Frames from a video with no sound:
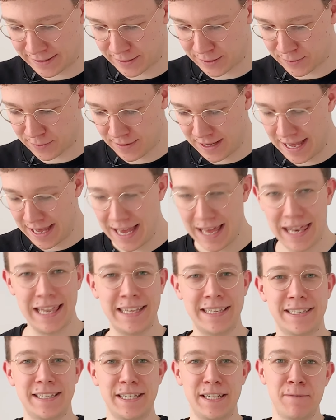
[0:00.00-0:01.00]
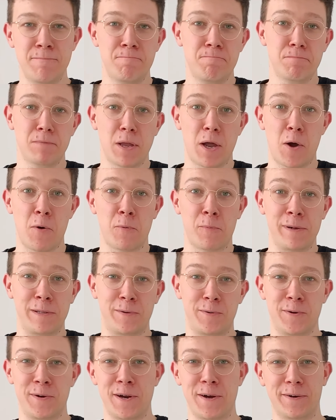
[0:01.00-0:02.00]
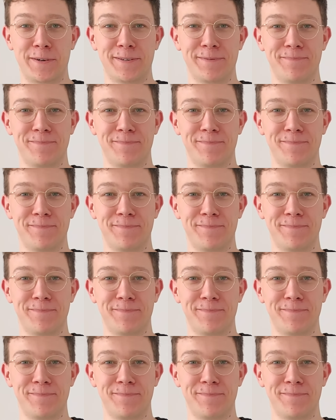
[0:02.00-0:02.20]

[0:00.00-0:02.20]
so let's see how it will turn out.